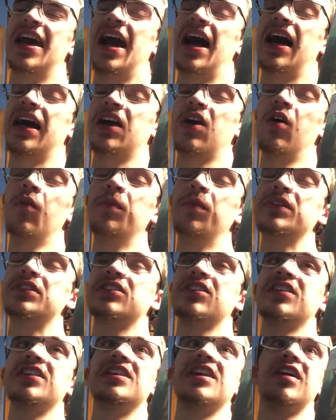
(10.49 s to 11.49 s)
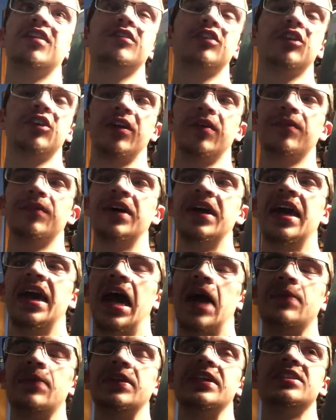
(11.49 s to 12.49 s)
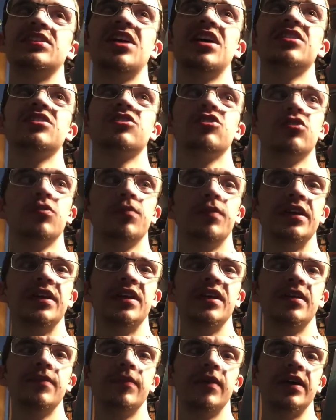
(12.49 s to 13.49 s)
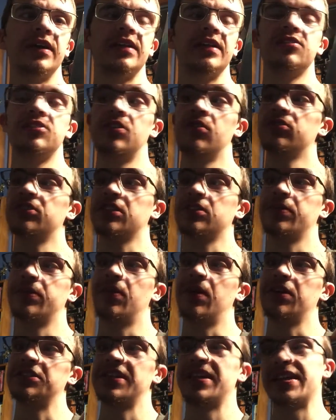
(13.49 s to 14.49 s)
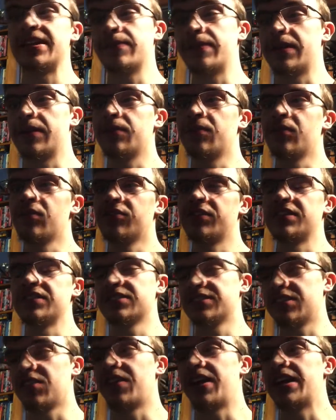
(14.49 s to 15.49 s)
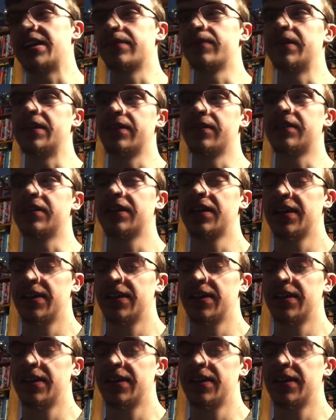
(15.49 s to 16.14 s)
I hope it's good enough for him. I mean, he's not too picky, but it's usually because we watch animated movies, you know, animated